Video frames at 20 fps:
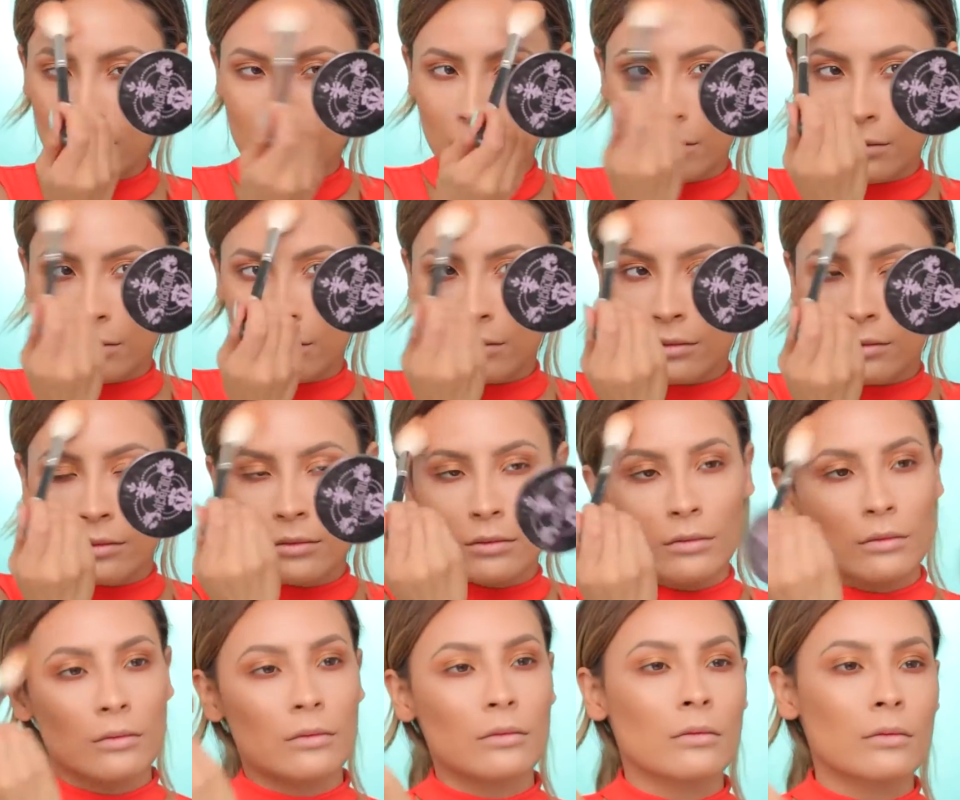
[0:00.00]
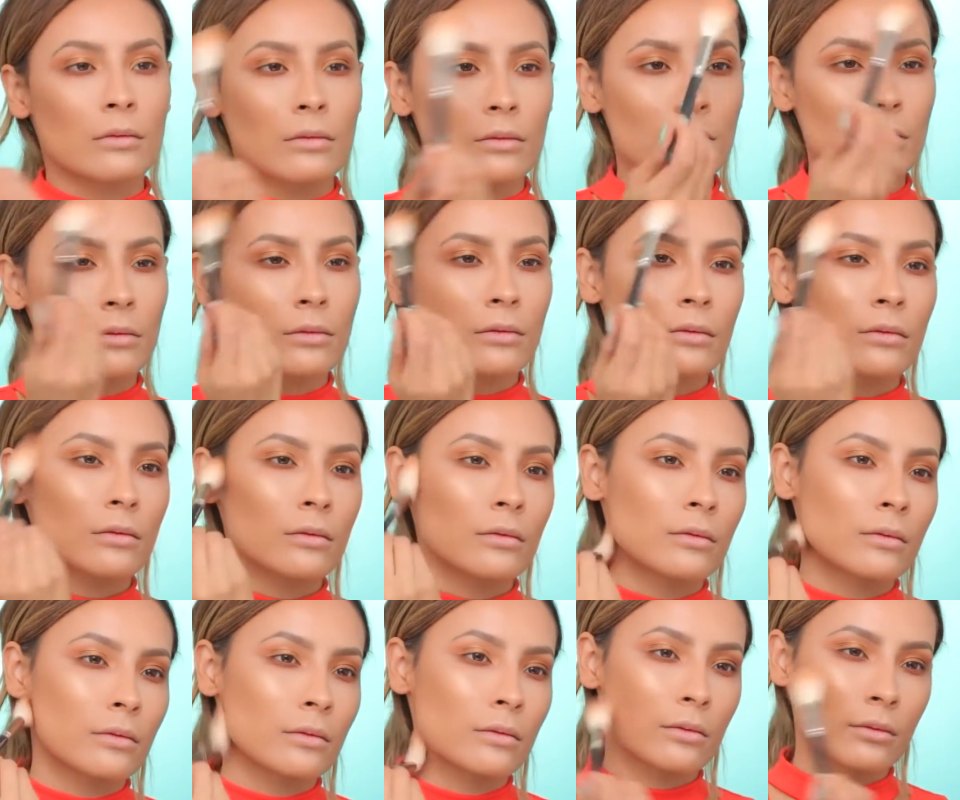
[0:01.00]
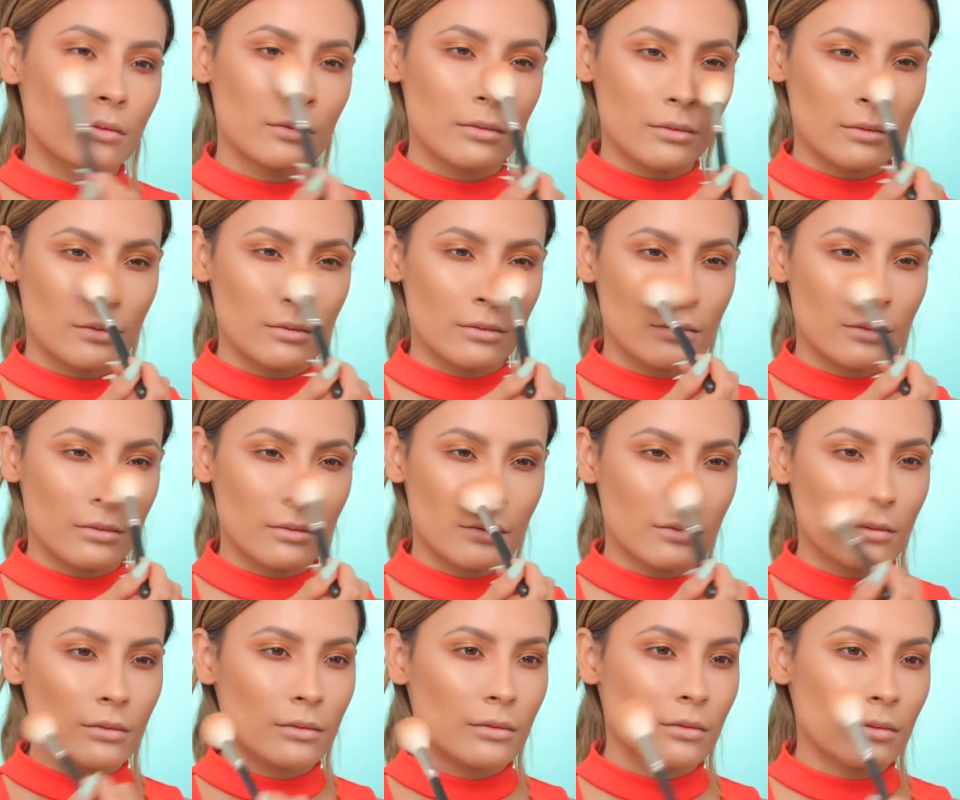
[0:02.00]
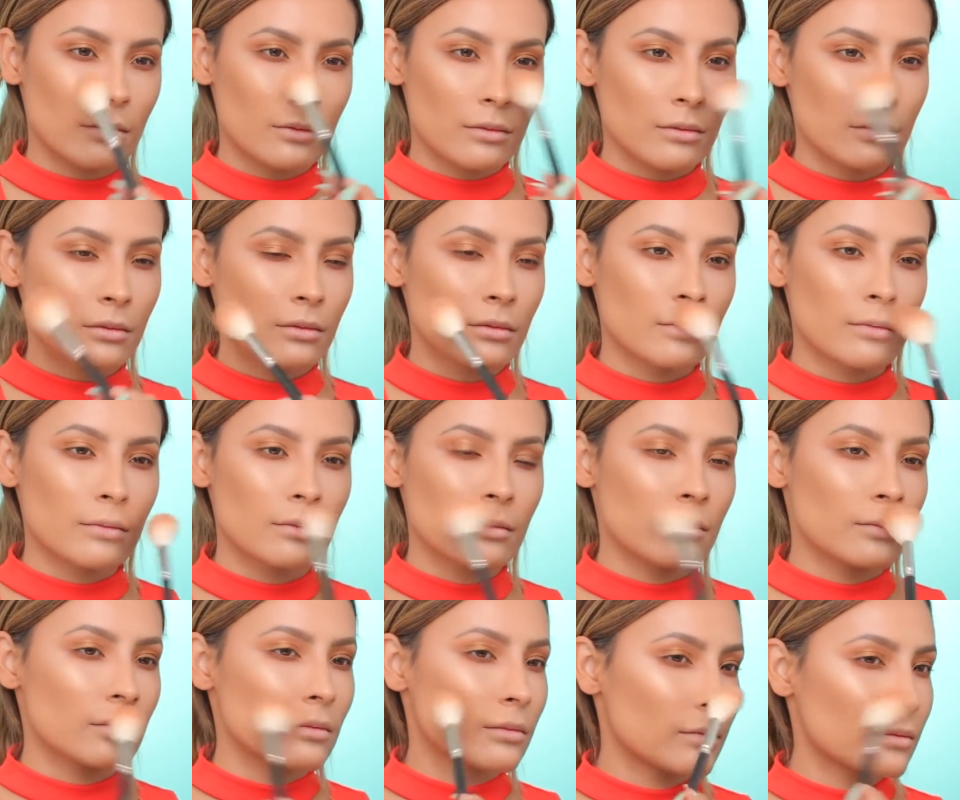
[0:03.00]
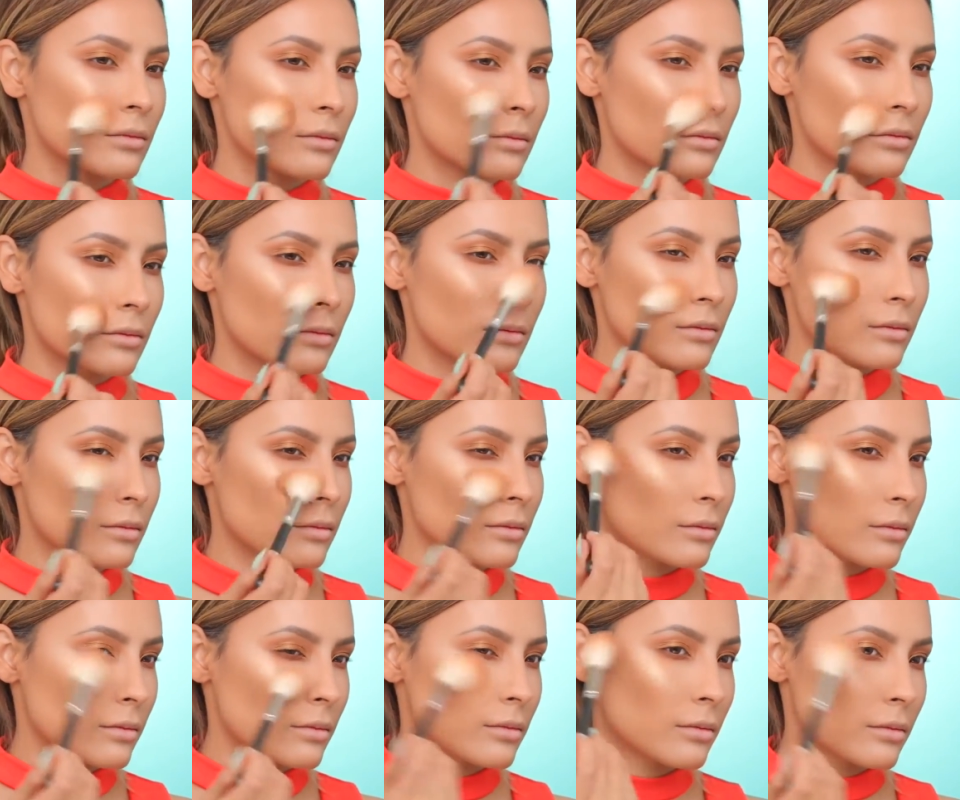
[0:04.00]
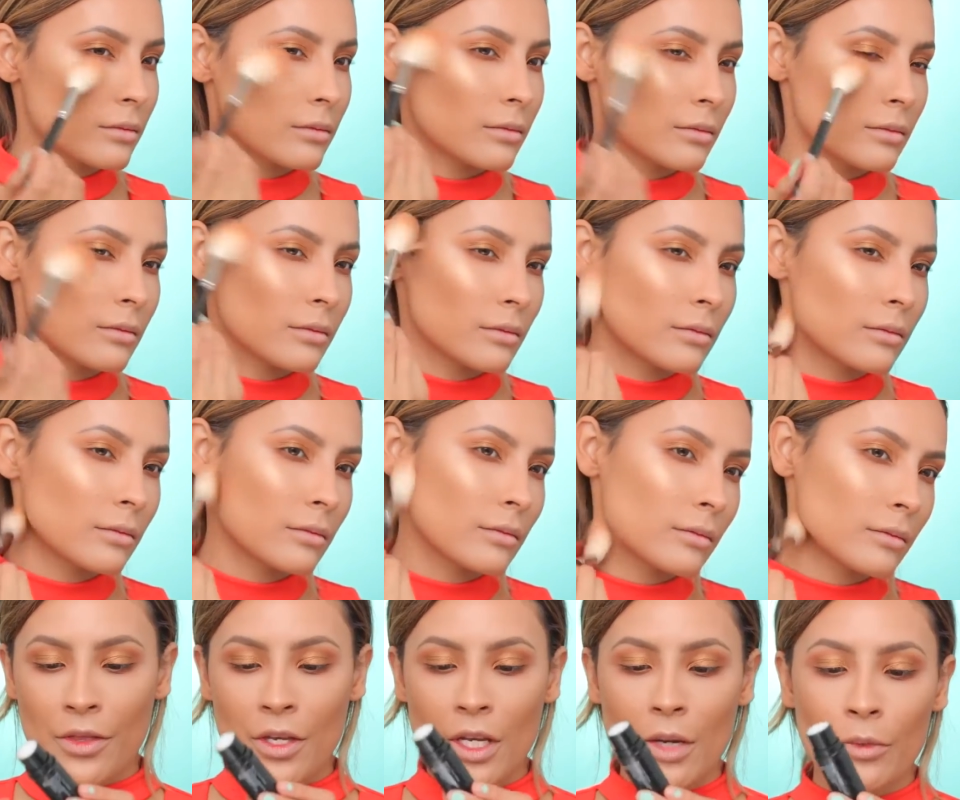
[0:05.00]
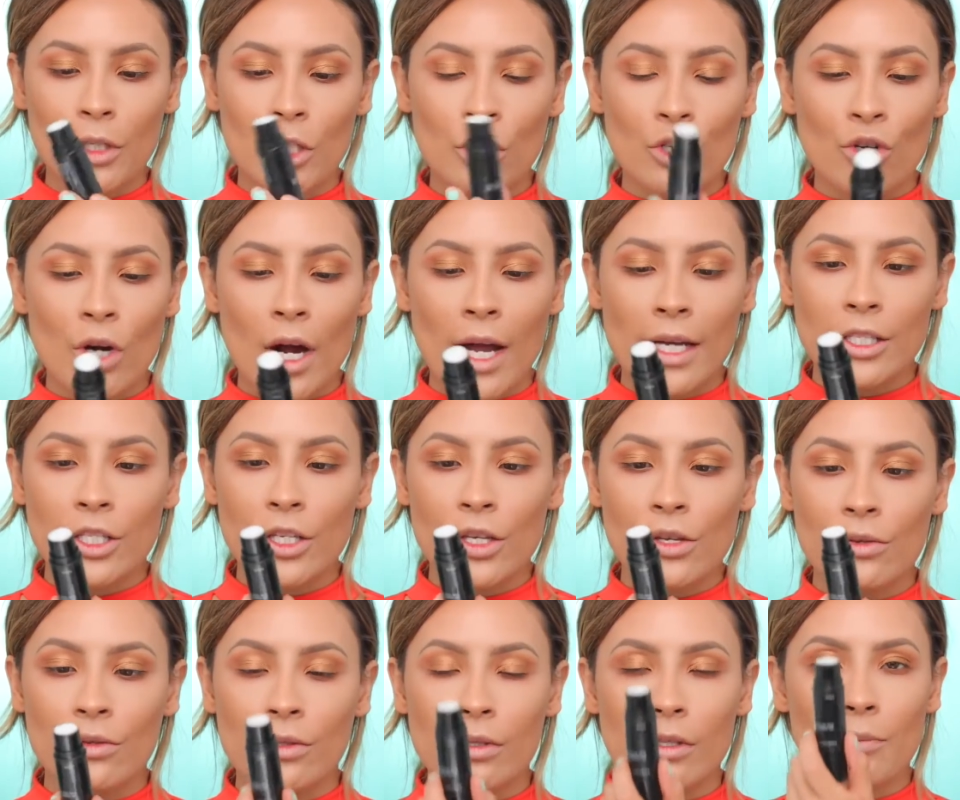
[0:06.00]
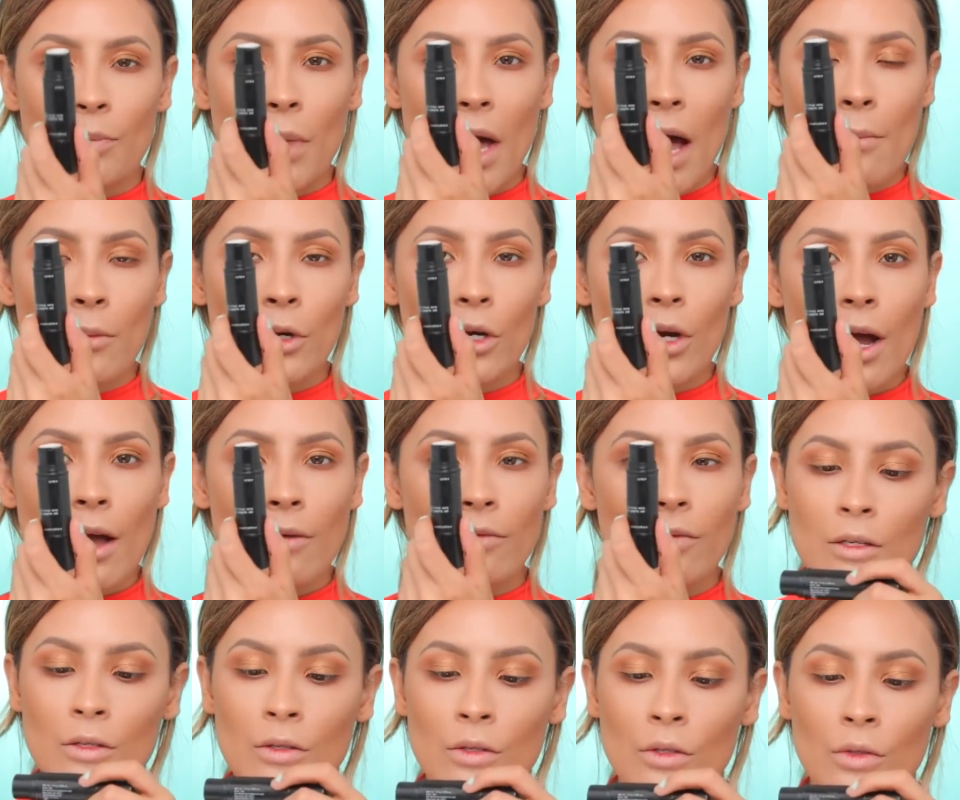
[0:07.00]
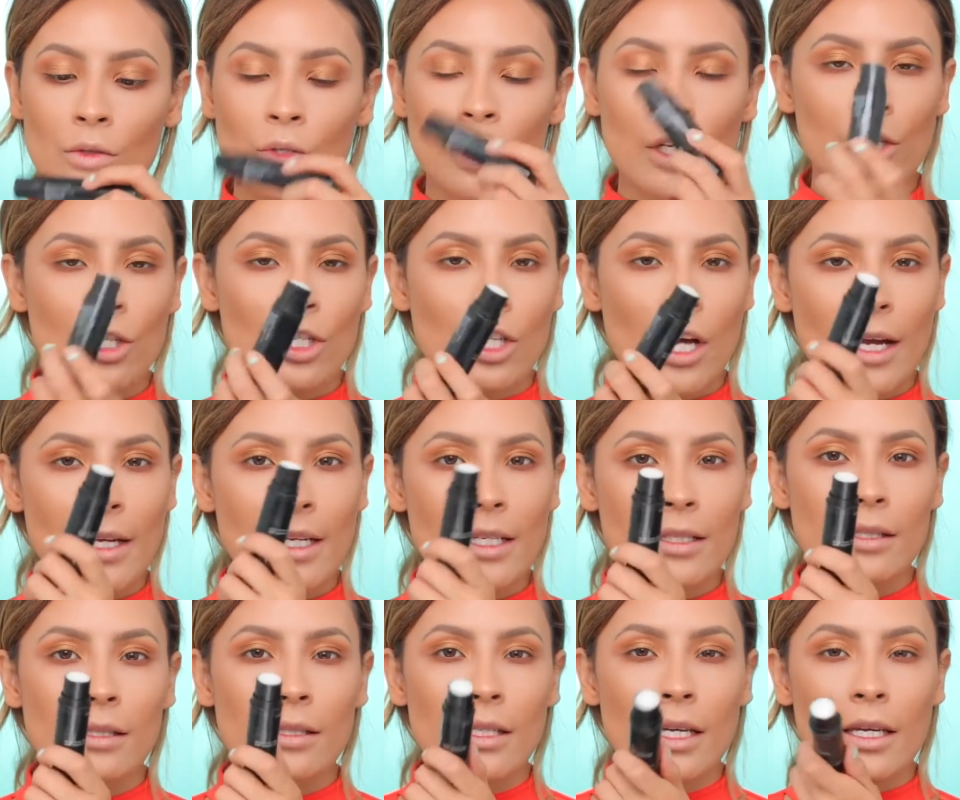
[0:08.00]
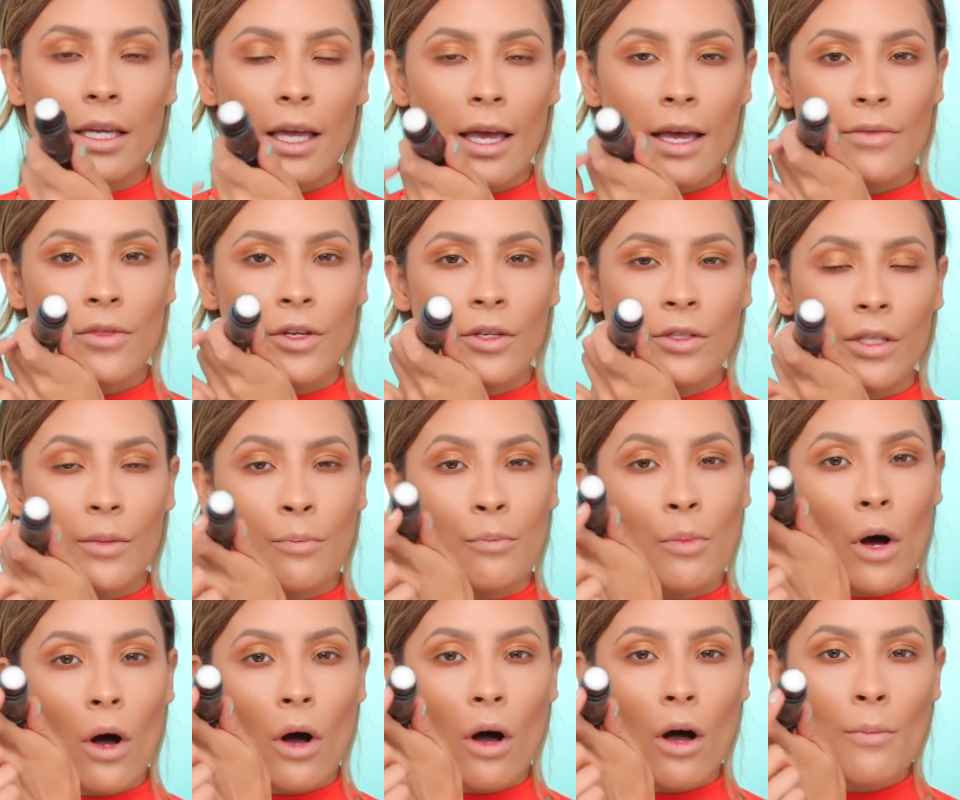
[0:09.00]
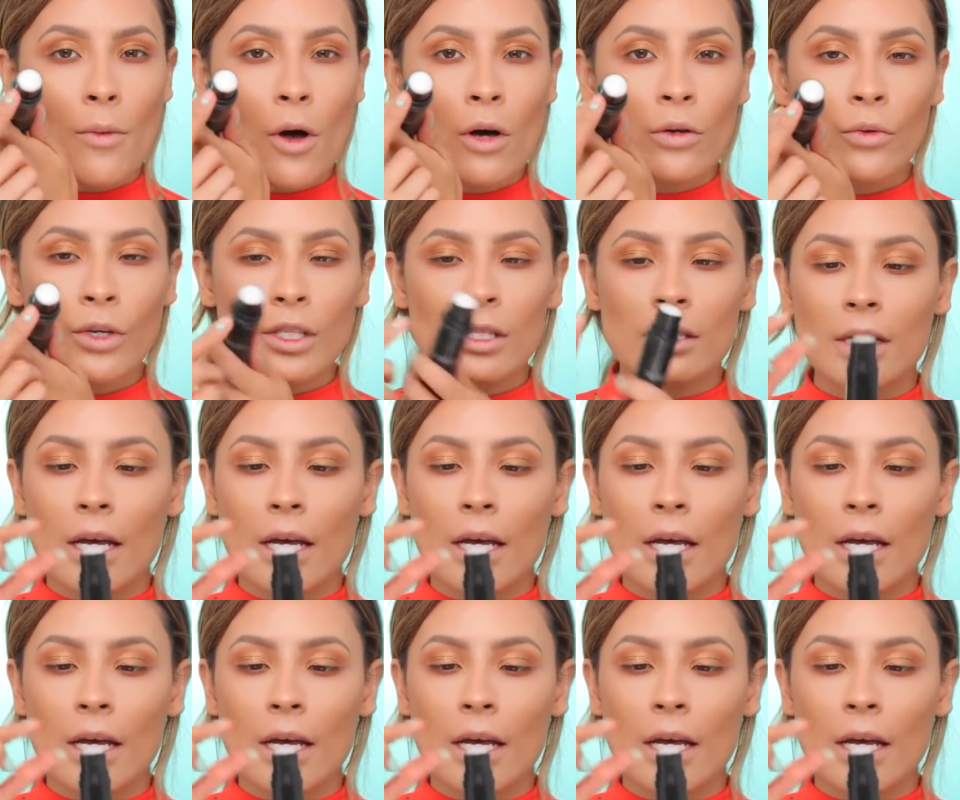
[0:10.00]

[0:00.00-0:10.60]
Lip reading: And because this brush isn't super dense, it applies less product, so you're not gonna look really greasy. I think I'm gonna try to use the Pat McGrath Nude Shiny Stick, and there's a balm on one